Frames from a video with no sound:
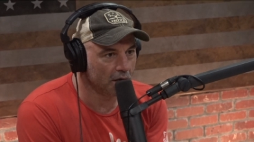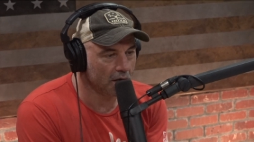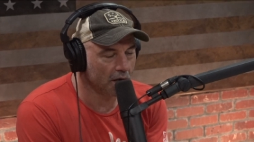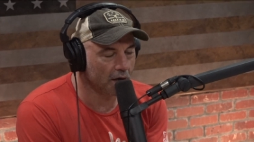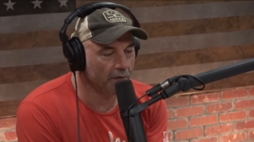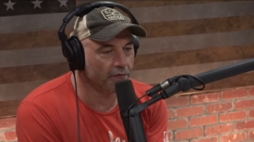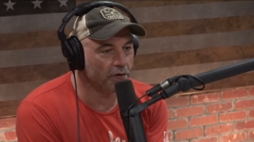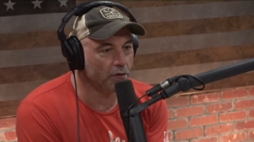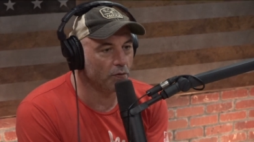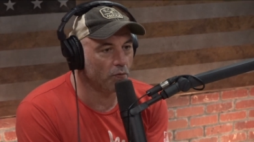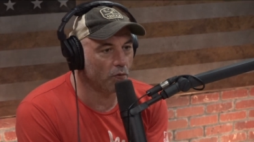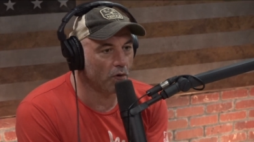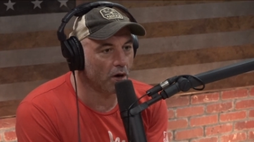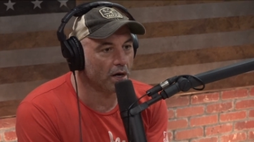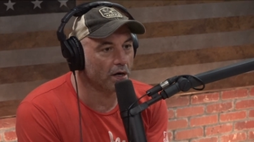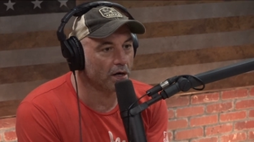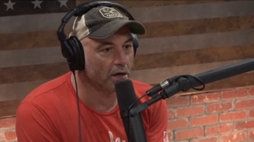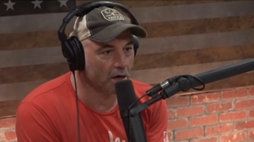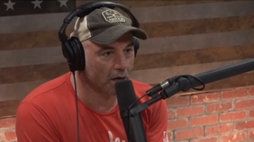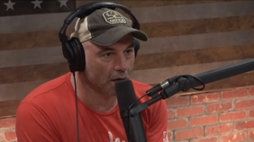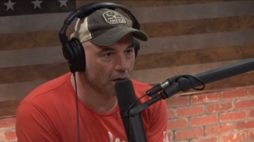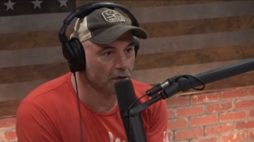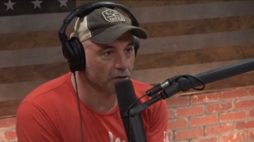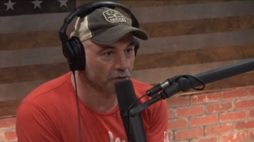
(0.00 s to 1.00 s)
if you
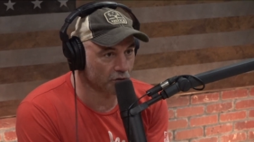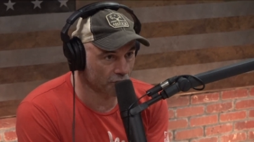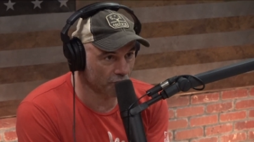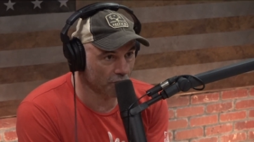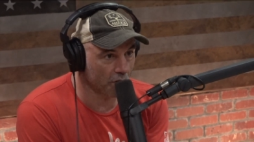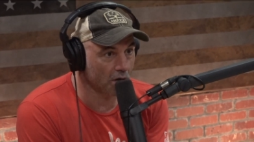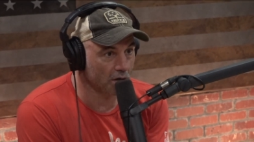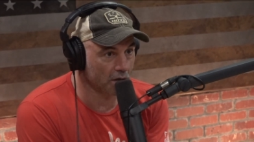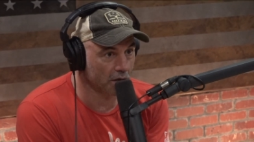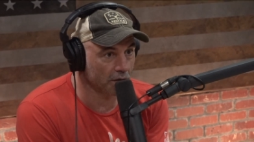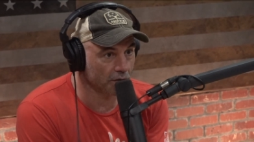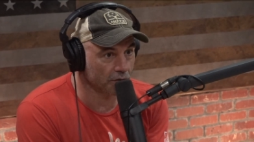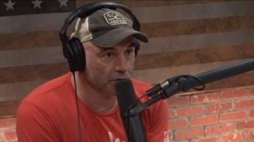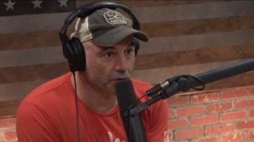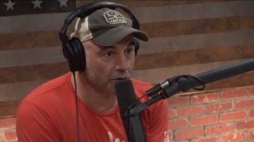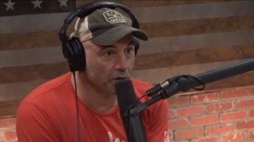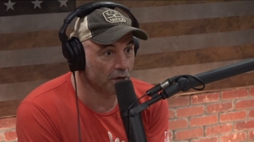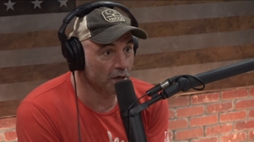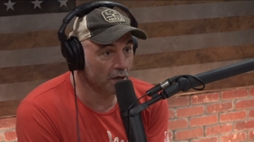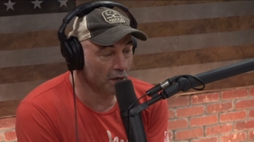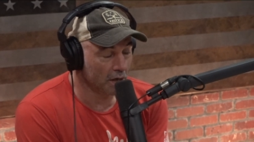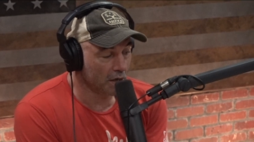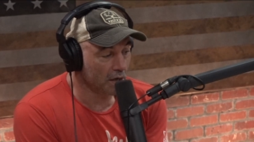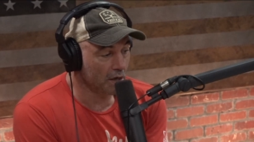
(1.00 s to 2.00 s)
want a, a strong
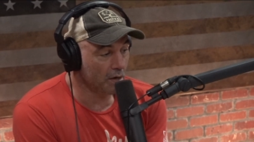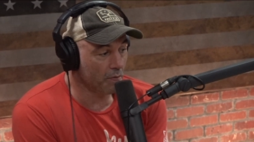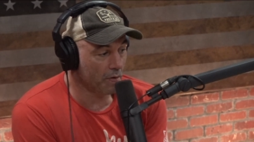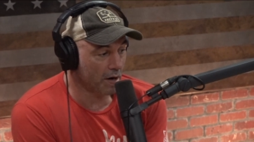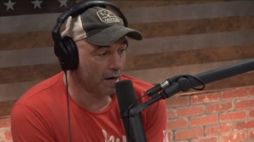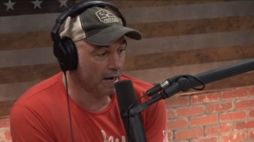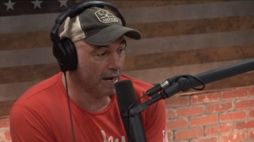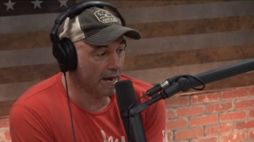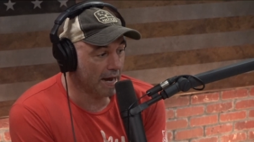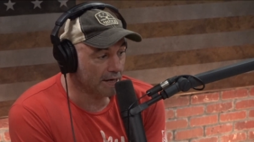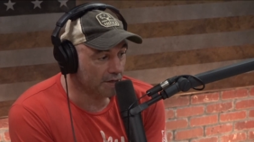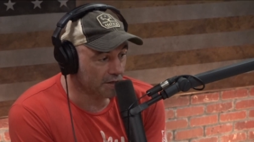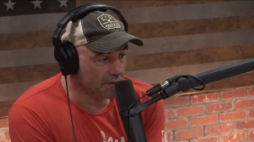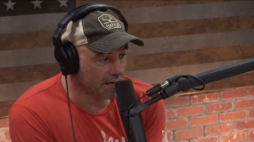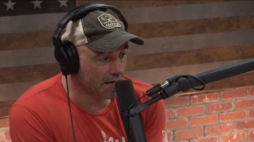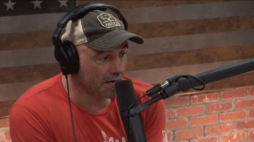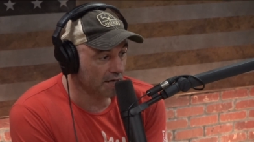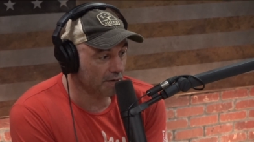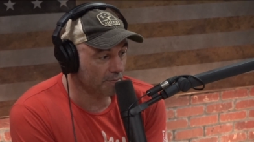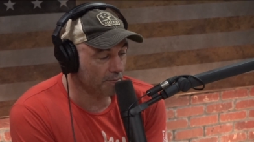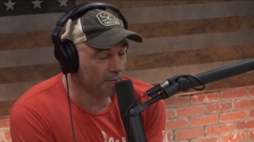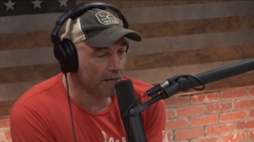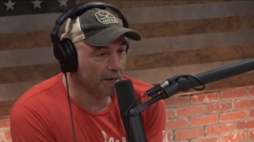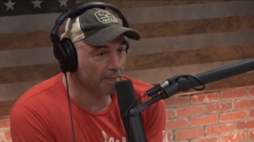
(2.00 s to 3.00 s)
country you want
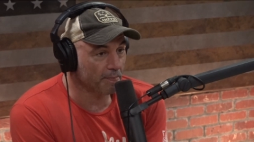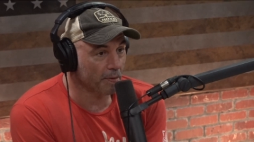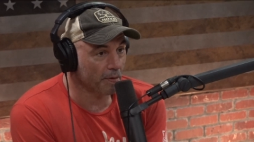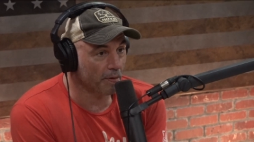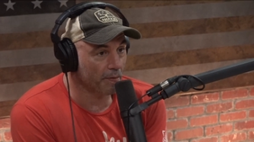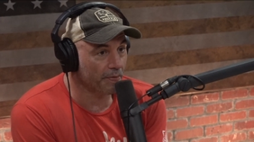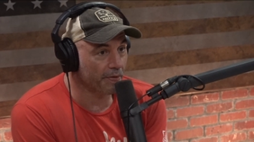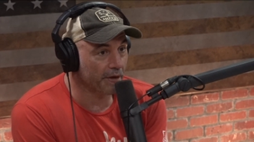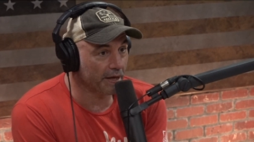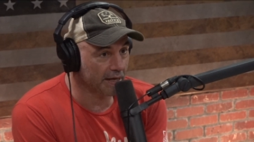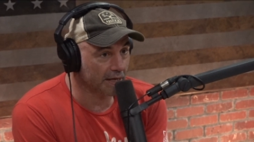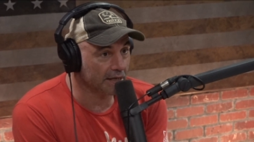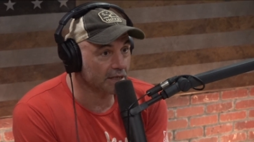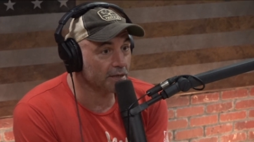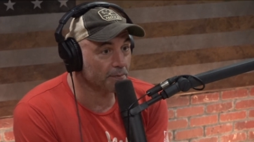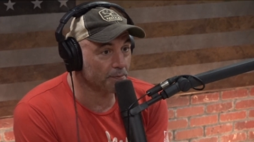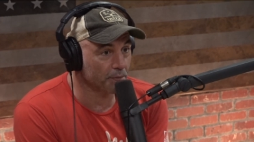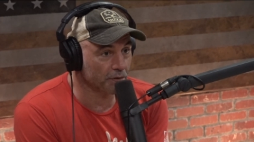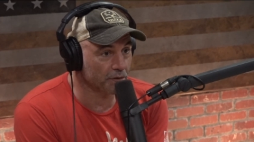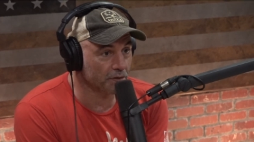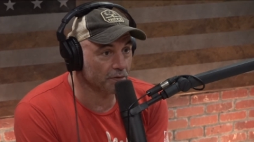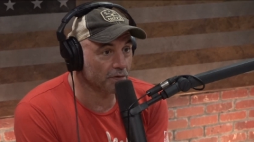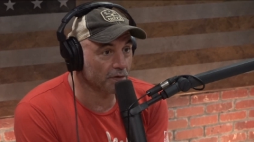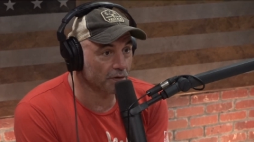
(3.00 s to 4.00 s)
educated people that get to
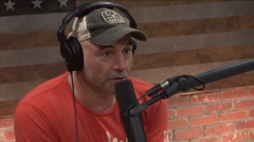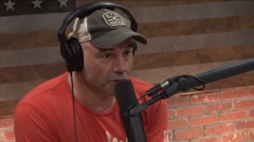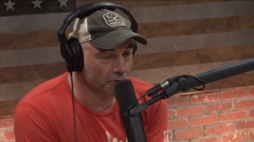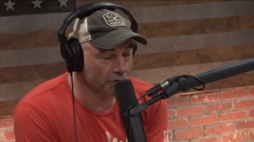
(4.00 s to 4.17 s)
pursue their